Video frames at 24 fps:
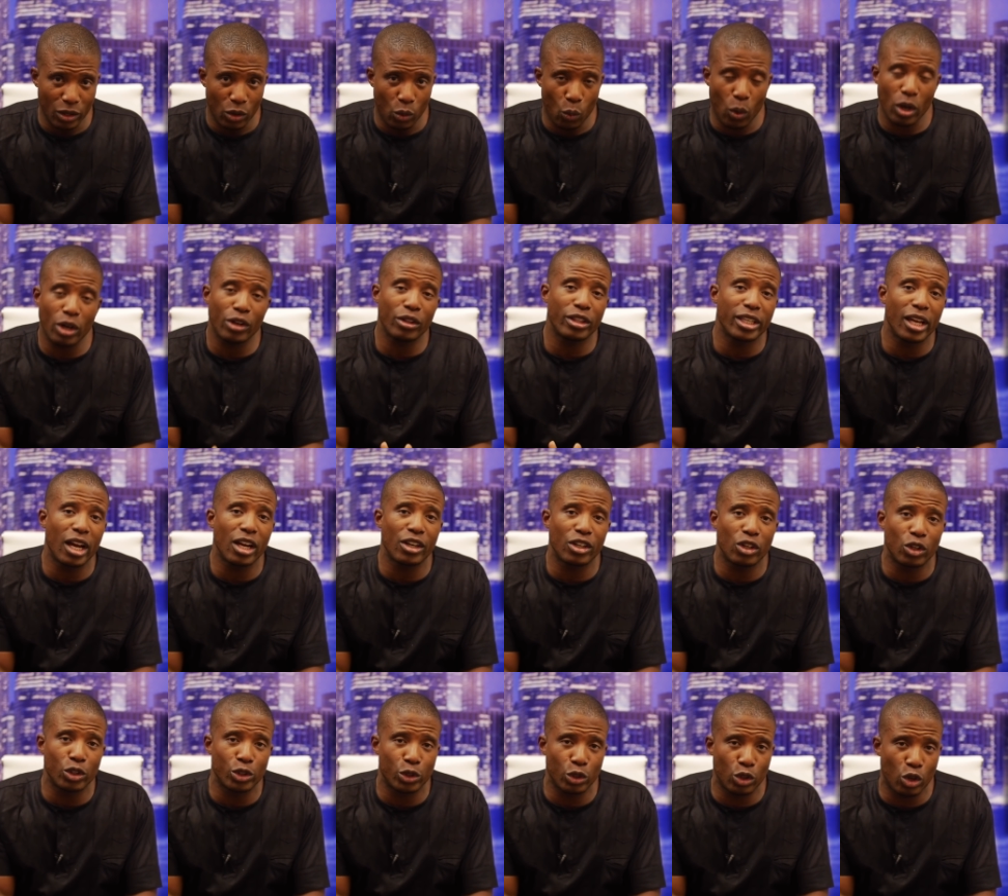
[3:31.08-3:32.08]
One of the young
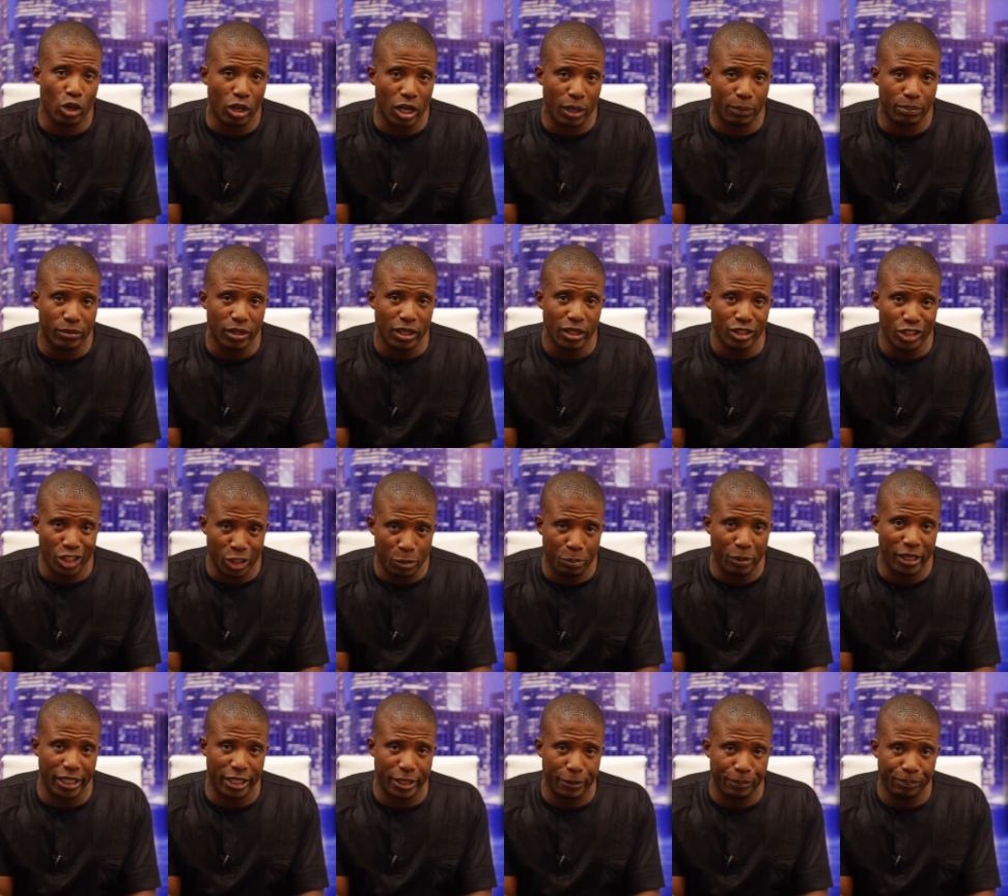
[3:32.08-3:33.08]
girls who got up to
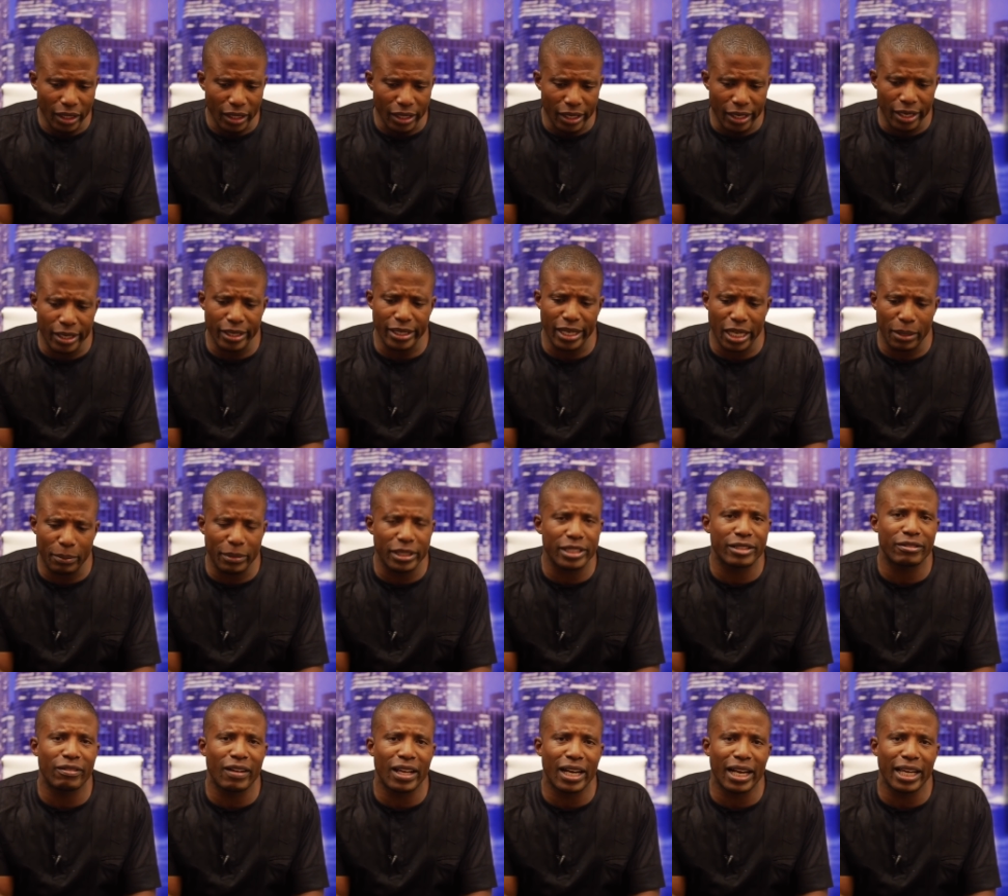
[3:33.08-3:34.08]
speak, her name
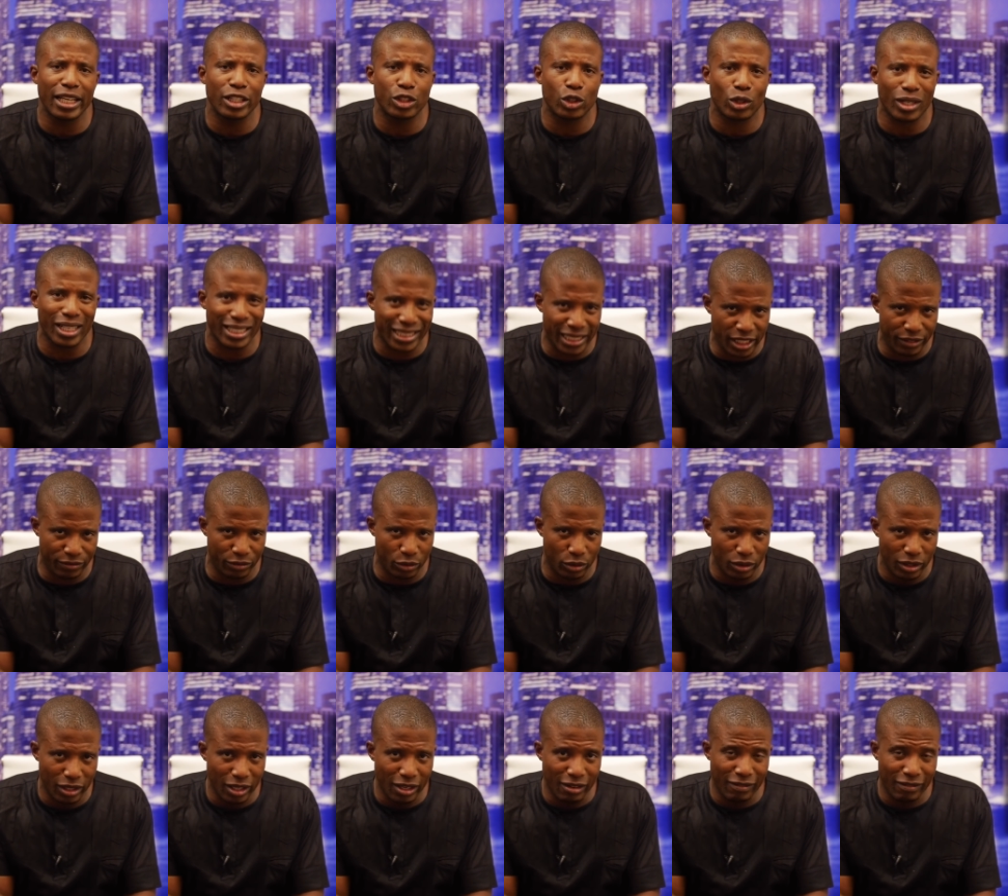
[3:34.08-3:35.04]
is Varaidzo Kativhu.